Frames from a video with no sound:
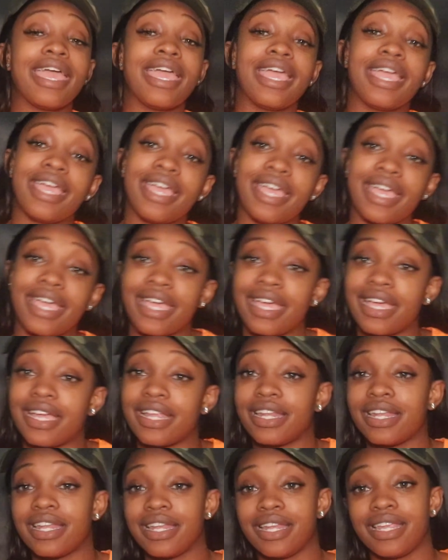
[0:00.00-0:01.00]

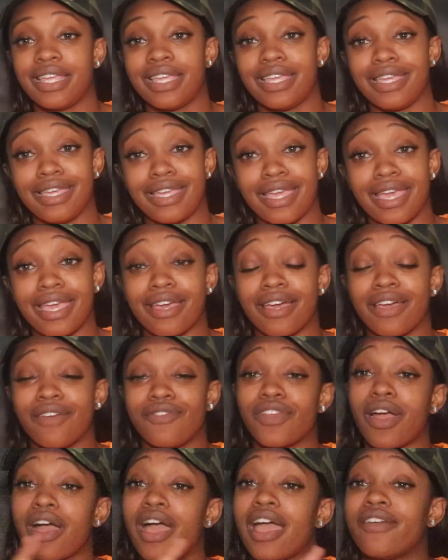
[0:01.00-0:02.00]
And yeah,
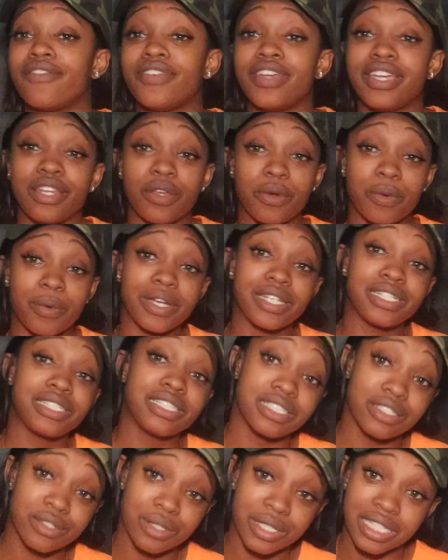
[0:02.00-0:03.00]
if y'all have any
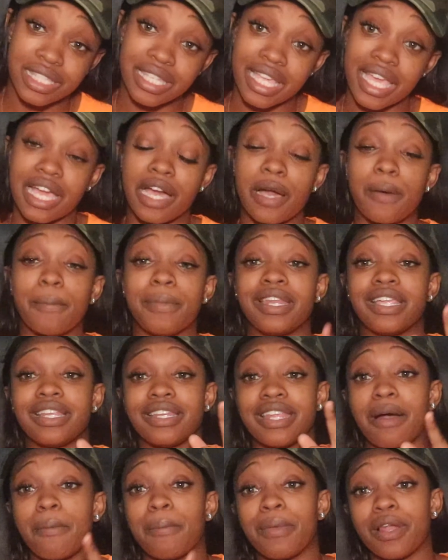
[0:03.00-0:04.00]
questions or anything, comment it
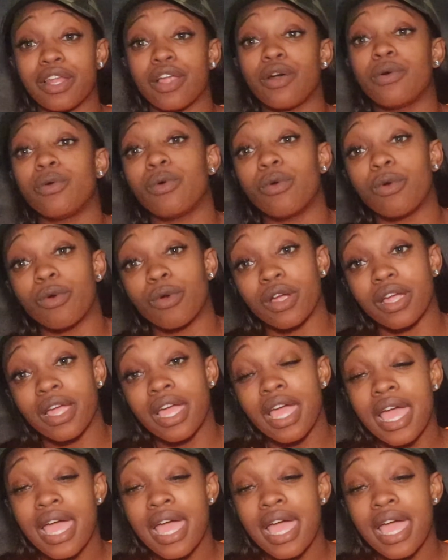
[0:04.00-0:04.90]
down below, or